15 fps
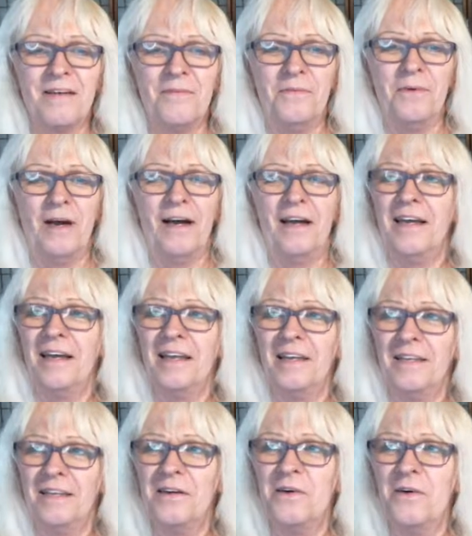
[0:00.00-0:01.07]
Well,
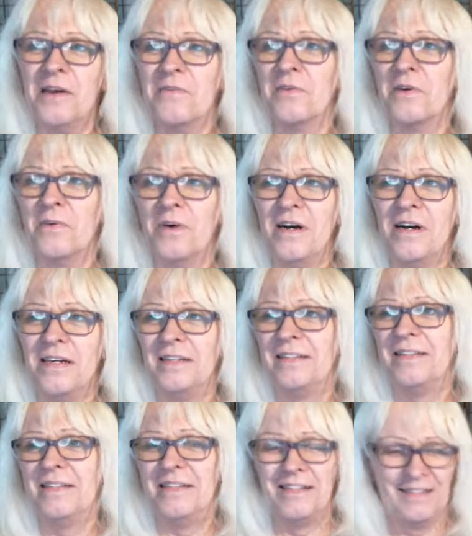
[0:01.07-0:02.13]
hello
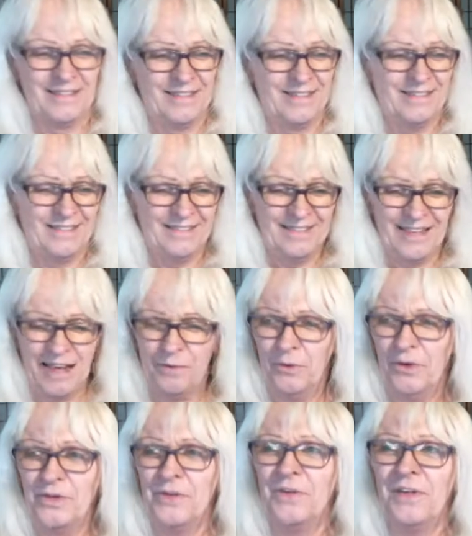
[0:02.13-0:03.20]
everyone. How are
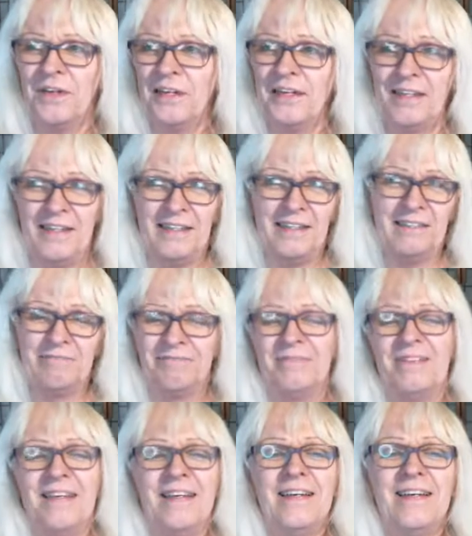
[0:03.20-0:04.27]
you today?
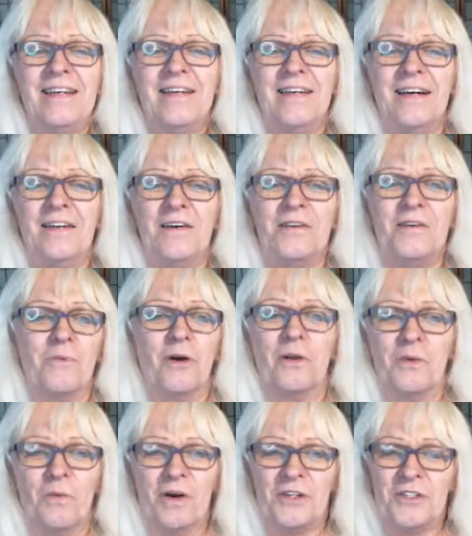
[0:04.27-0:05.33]
I know you're probably
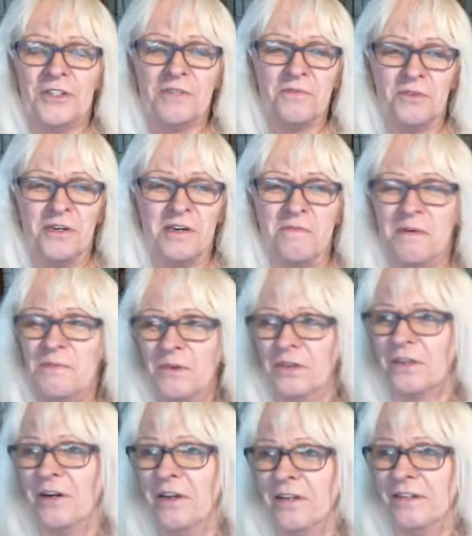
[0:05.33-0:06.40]
watching from, I'm going to
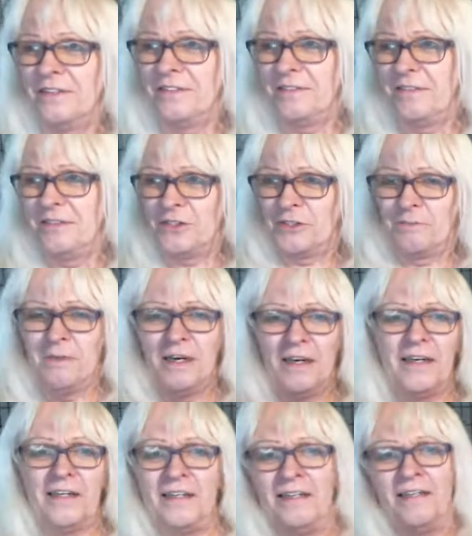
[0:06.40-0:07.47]
call it, this is
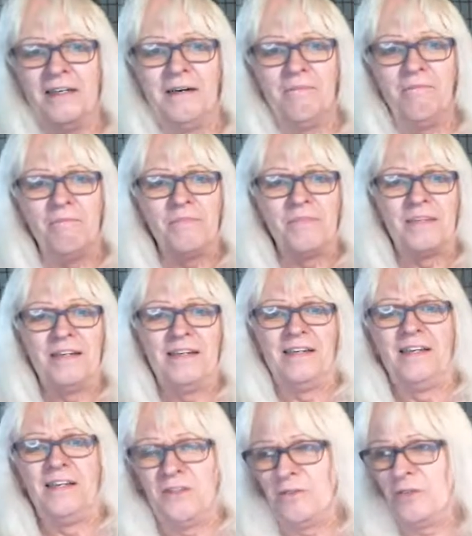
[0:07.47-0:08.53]
my,
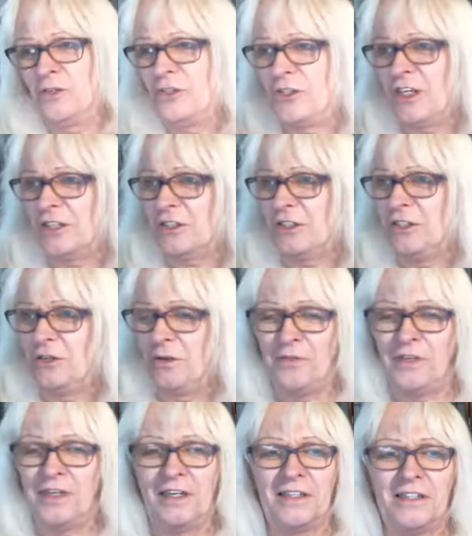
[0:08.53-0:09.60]
the six little
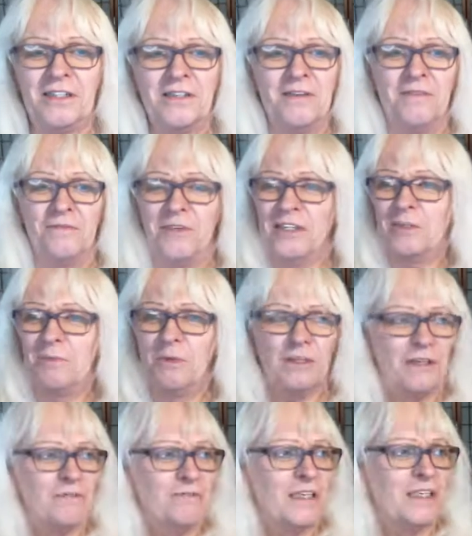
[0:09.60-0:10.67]
things. Facebook
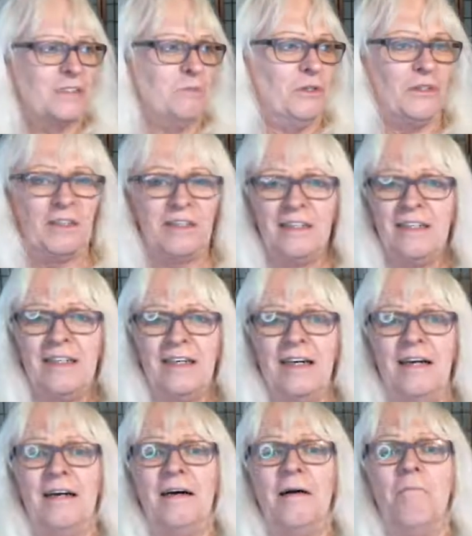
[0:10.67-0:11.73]
and Facebook,
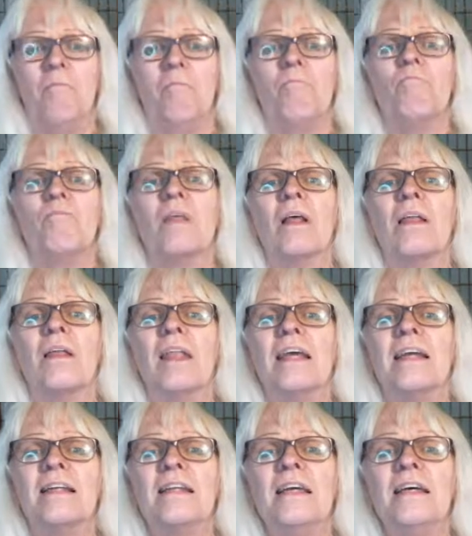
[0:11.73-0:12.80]
um,
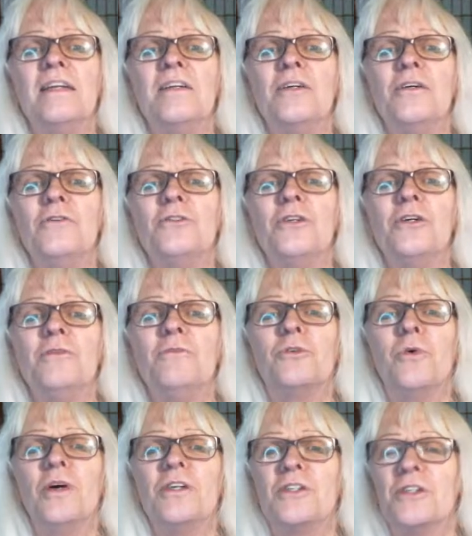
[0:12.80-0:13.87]
LinkedIn, YouTube,
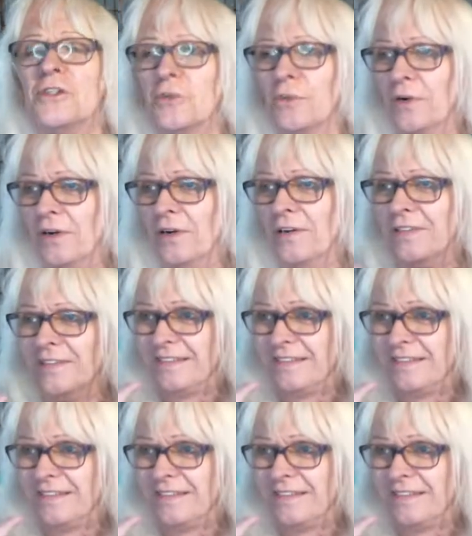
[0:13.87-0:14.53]
Twitch, and Twitter.